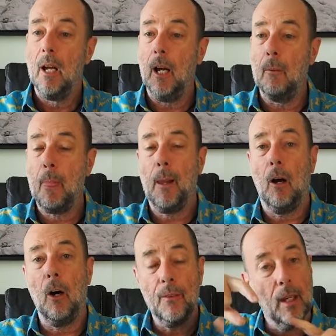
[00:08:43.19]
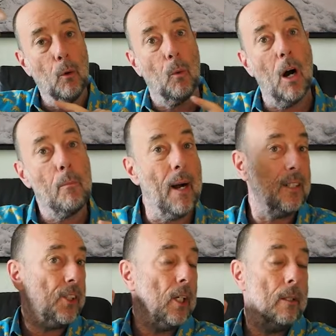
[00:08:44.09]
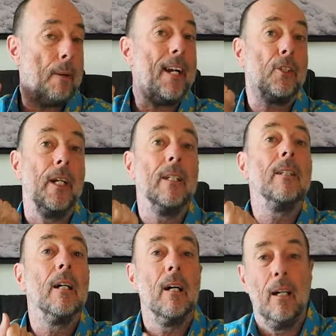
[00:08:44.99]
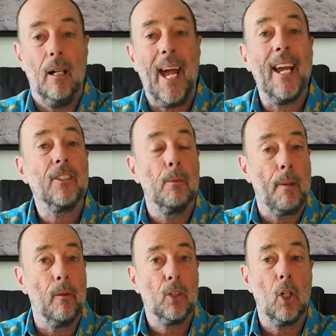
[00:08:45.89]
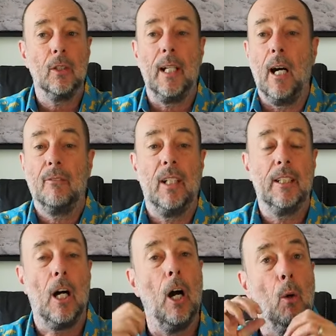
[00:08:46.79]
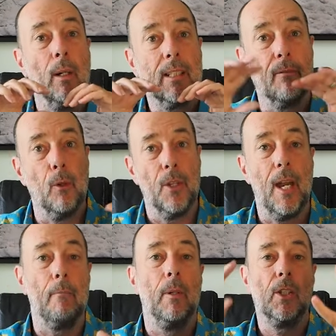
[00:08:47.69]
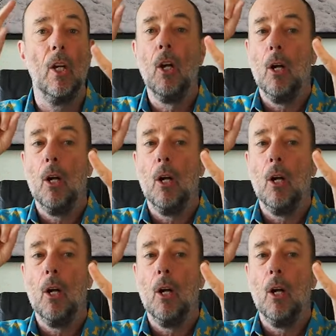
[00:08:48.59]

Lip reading: On the Wild Bunch and Patreon, extra bonus content after this, I always give all the numbers,